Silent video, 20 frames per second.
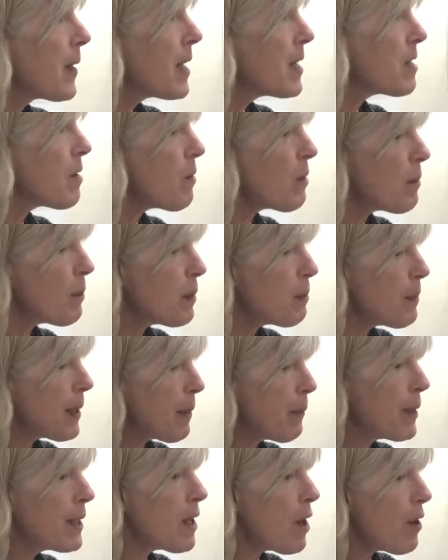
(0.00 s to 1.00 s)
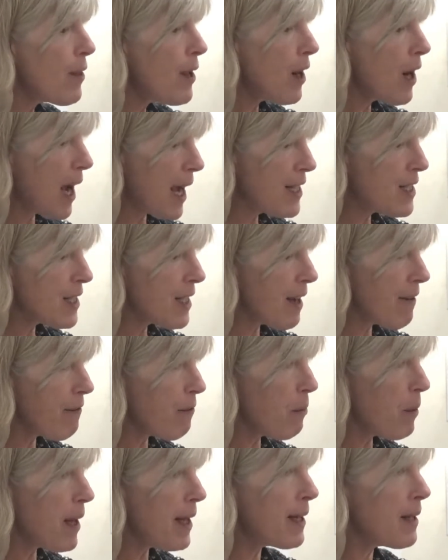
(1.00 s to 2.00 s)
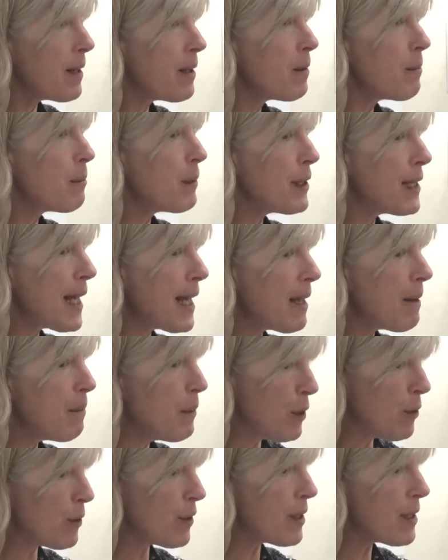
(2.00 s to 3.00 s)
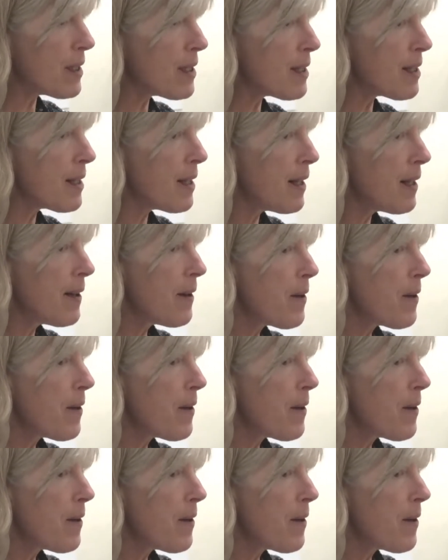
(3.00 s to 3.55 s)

So it would be, and we know they're IGF-1 mutants